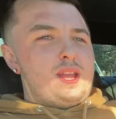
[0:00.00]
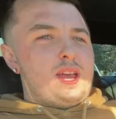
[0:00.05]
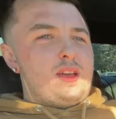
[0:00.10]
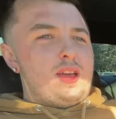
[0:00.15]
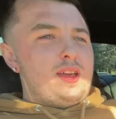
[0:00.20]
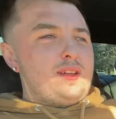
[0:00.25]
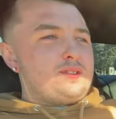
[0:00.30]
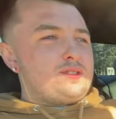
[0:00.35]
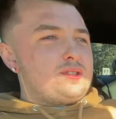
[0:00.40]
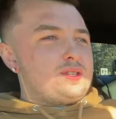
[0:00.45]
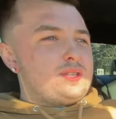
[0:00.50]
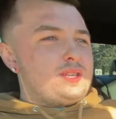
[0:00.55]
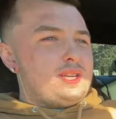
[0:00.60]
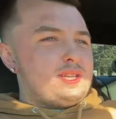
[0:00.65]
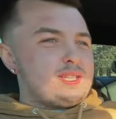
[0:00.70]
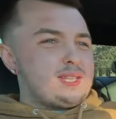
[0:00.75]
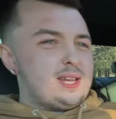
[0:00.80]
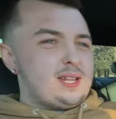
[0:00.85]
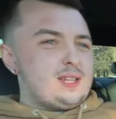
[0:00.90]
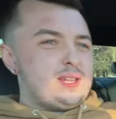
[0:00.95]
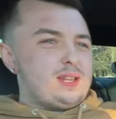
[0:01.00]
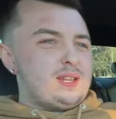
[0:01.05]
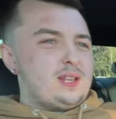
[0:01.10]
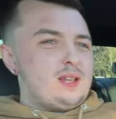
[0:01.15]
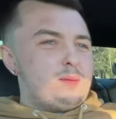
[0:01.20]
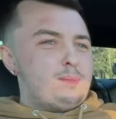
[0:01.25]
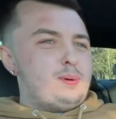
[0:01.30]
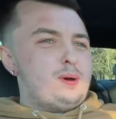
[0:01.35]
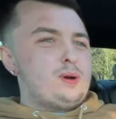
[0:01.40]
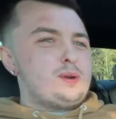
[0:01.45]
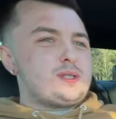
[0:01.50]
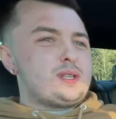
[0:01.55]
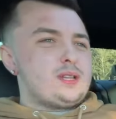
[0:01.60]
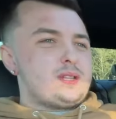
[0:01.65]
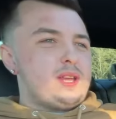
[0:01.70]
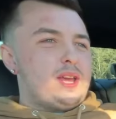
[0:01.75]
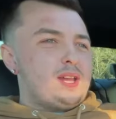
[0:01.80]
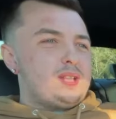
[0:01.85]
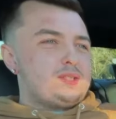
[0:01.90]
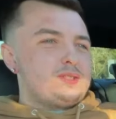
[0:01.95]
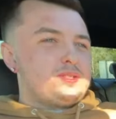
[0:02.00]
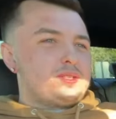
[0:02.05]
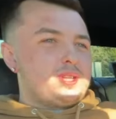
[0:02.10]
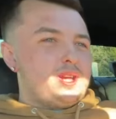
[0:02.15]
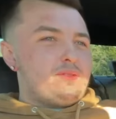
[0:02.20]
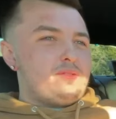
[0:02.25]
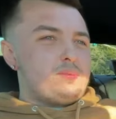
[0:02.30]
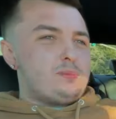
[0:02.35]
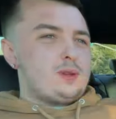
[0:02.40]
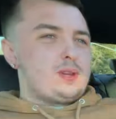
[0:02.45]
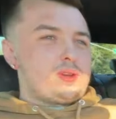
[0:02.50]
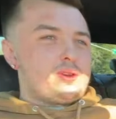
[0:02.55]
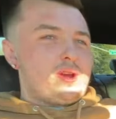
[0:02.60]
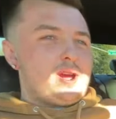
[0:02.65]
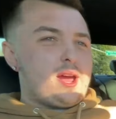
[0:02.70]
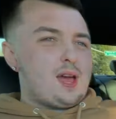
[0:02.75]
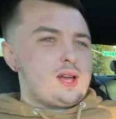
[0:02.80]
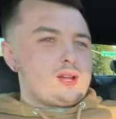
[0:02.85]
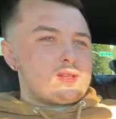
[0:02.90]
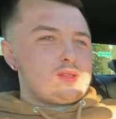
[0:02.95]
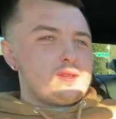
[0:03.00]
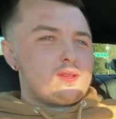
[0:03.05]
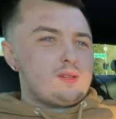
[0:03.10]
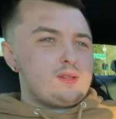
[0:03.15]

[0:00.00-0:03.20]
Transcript: That engine, he said in a post that the engine's never been cracked.